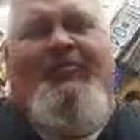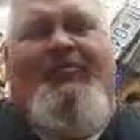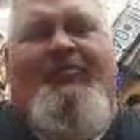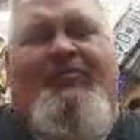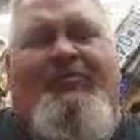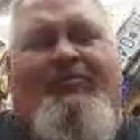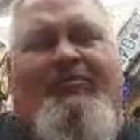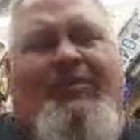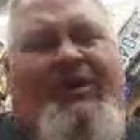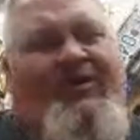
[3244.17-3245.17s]
um,
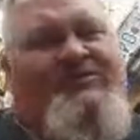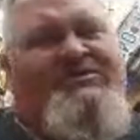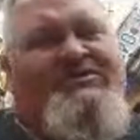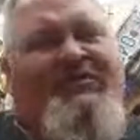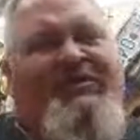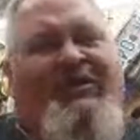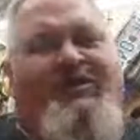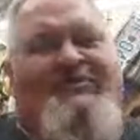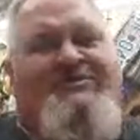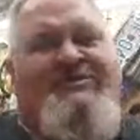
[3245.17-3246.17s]
but it was
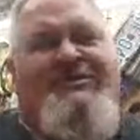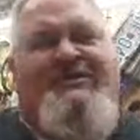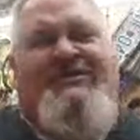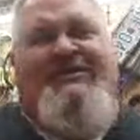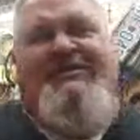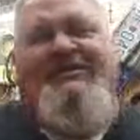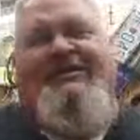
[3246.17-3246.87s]
still close.